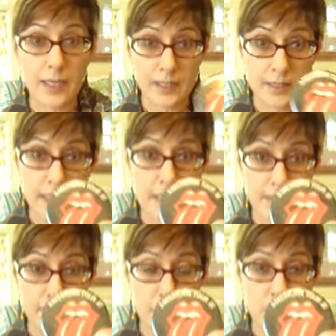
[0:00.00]

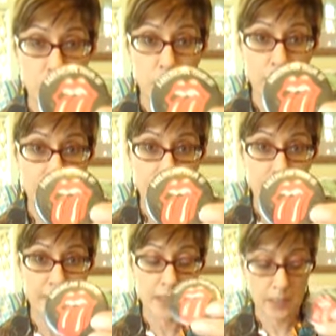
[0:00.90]
tickets to um,
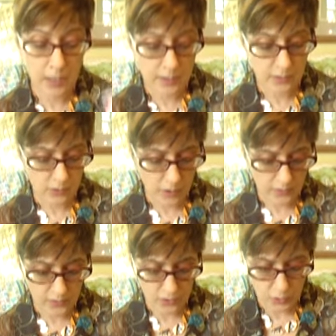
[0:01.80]
a concert on
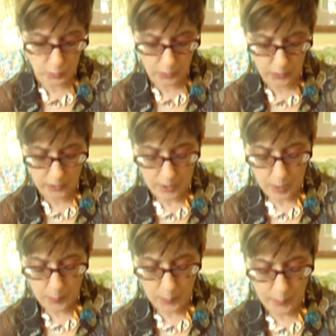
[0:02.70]
this tour,
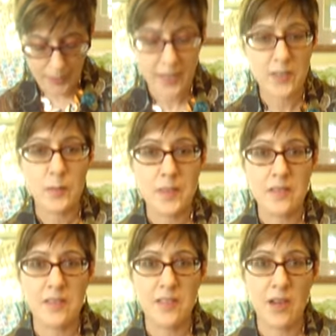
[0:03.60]
but my husband at the
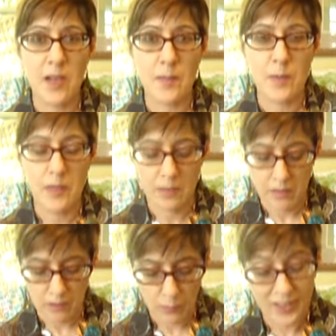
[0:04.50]
time
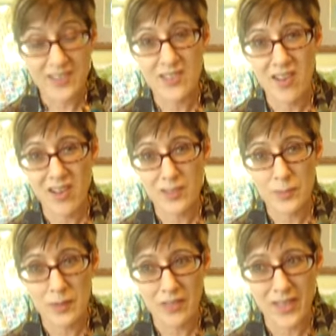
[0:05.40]
went into the
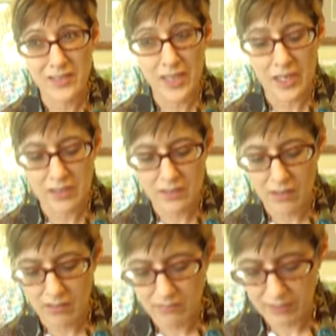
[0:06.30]
hospital that day,
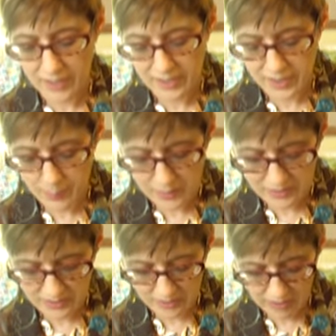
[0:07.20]
so I ended up
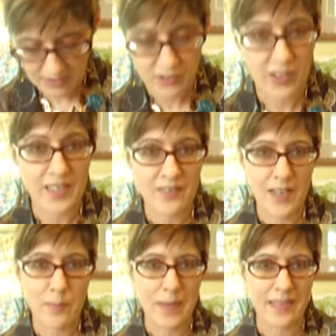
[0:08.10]
missing the concert. I even
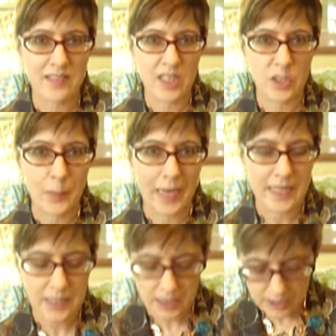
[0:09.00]
had backstage
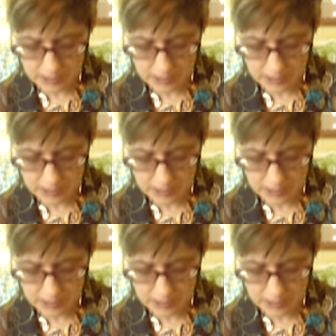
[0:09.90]
passes.